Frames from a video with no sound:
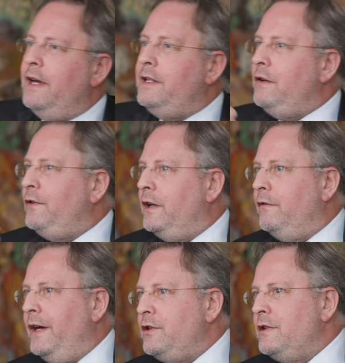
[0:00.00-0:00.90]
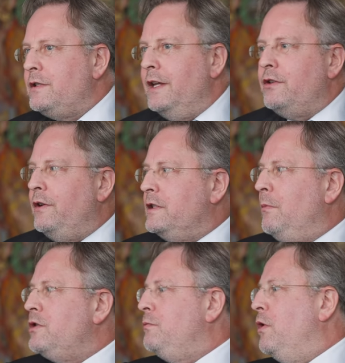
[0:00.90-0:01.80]
The idea of an innovation center
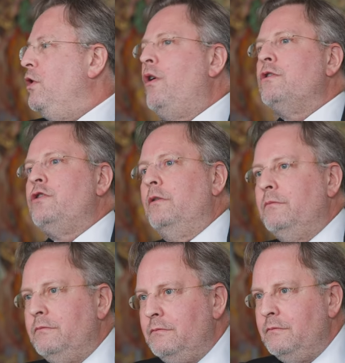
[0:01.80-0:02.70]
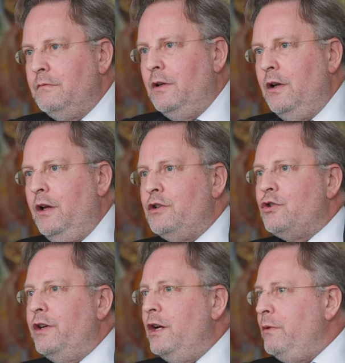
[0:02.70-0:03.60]
is much more long-term. Oh, okay.
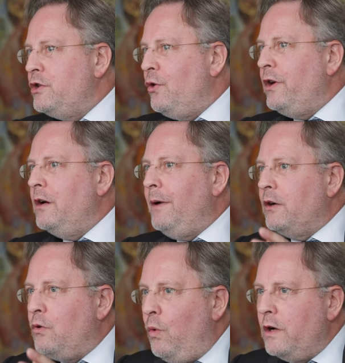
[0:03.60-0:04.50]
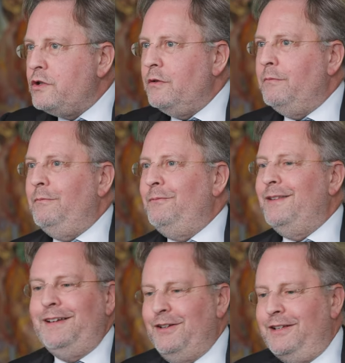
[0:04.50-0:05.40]
So here we're talking about quantum,
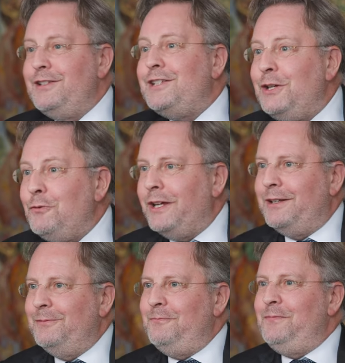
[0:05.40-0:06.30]
mm-hmm. seaweed.